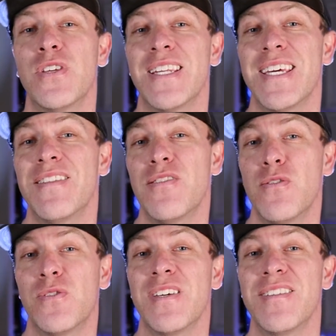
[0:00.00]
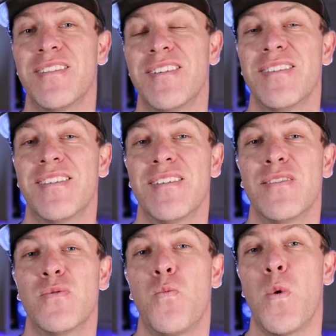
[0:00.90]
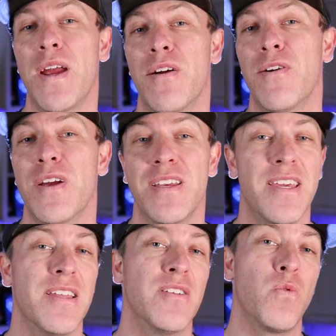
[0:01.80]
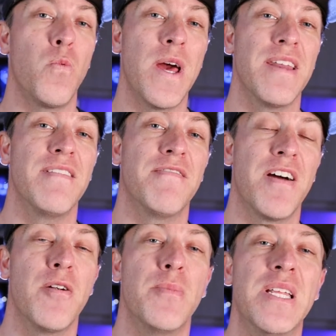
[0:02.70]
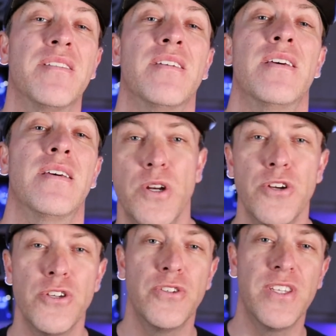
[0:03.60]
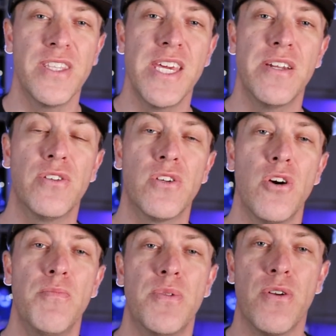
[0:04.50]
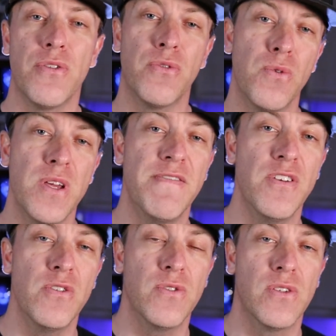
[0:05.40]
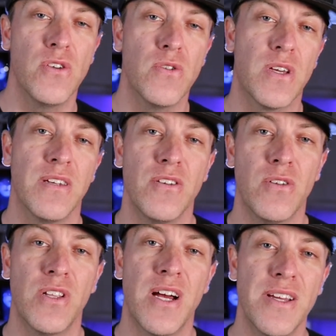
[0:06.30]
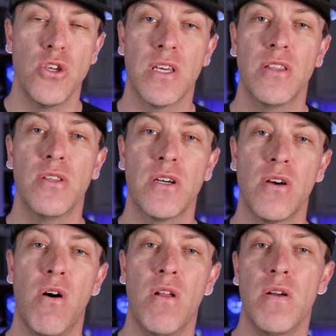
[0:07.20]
it in those instances where it is a wet environment. When you're using the endoscope, there are 3 views you can utilize. You can look all